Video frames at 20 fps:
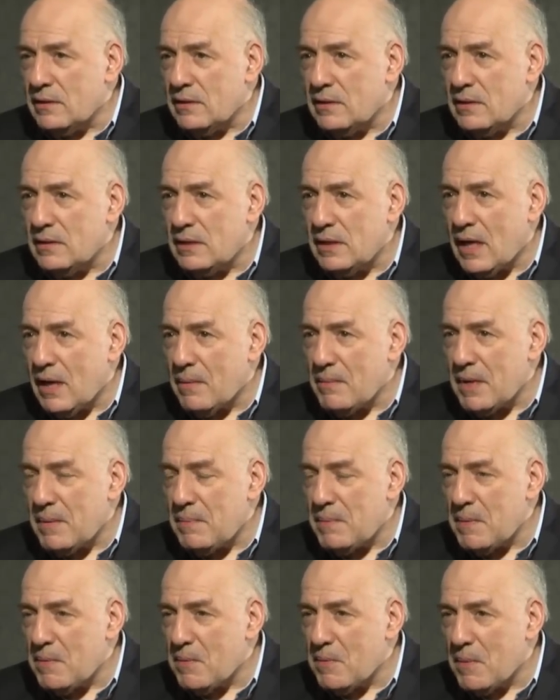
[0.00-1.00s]
is to see how many
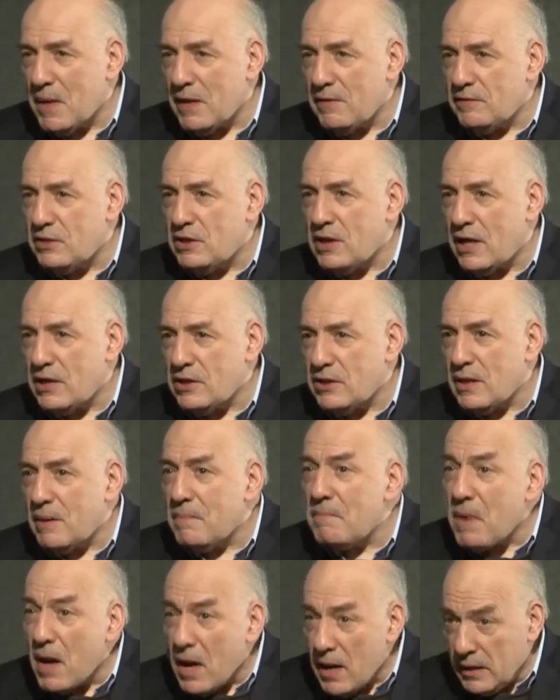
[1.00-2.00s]
people might have changed their
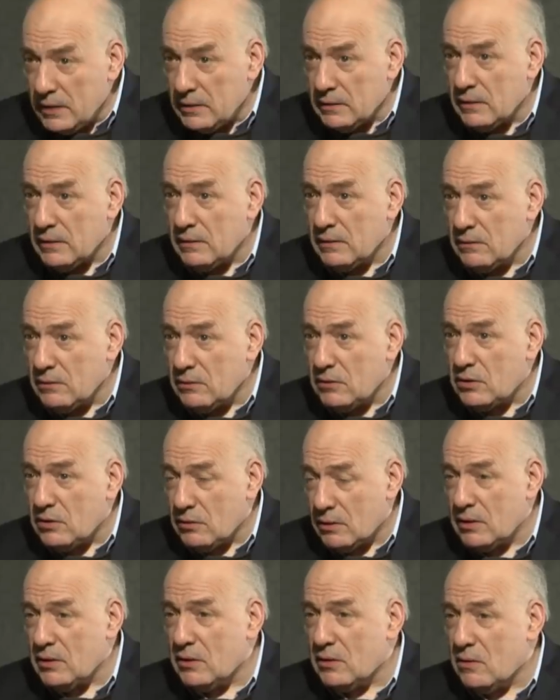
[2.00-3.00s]
mind
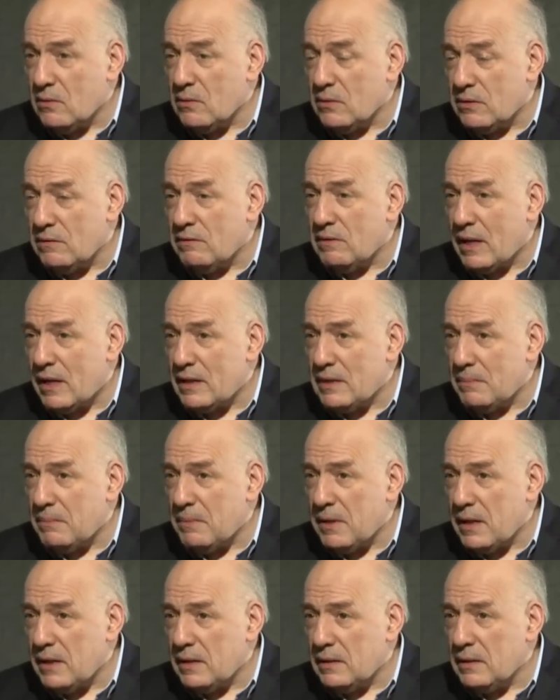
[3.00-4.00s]
during the course of that
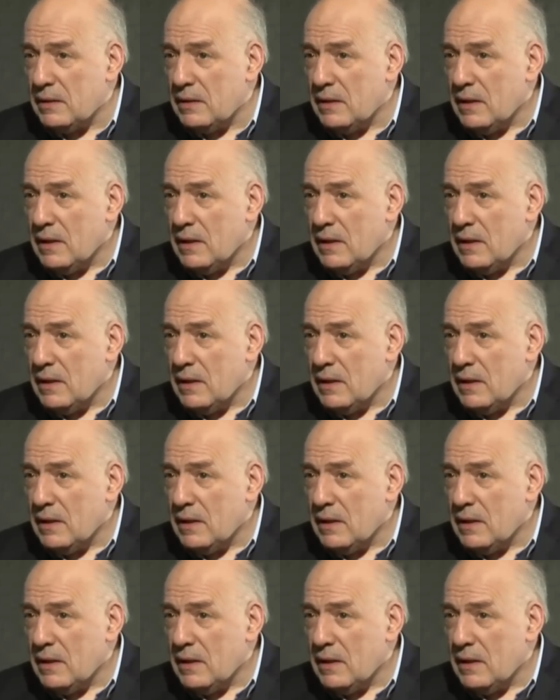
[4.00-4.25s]
debate.